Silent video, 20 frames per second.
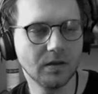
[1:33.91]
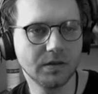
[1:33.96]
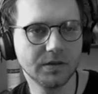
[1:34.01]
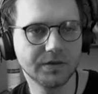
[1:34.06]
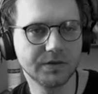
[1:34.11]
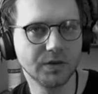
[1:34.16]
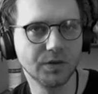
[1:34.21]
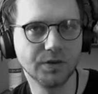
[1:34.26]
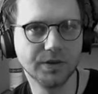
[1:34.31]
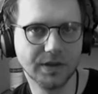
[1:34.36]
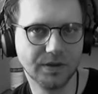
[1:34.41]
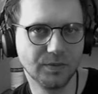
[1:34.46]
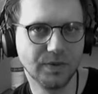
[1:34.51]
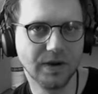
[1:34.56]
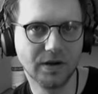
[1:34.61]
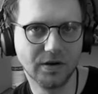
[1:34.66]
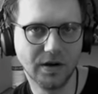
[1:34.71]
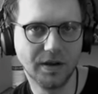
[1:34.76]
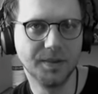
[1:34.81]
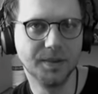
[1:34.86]
so that we
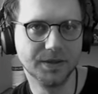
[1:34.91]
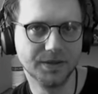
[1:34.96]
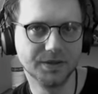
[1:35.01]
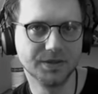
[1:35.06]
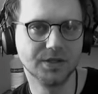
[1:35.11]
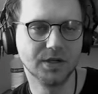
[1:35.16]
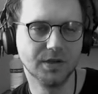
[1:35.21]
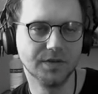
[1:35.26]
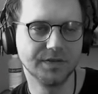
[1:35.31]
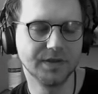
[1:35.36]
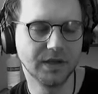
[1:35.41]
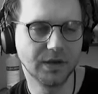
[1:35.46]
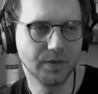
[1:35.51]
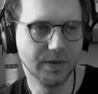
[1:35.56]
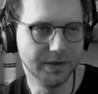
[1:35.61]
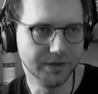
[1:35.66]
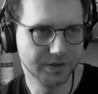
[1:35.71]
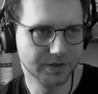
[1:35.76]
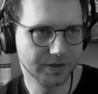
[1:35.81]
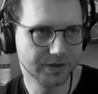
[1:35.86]
are able to solve the
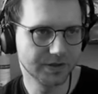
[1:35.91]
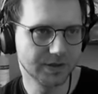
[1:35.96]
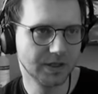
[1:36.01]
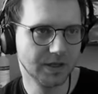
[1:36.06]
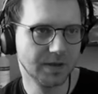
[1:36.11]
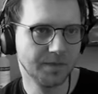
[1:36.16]
equations.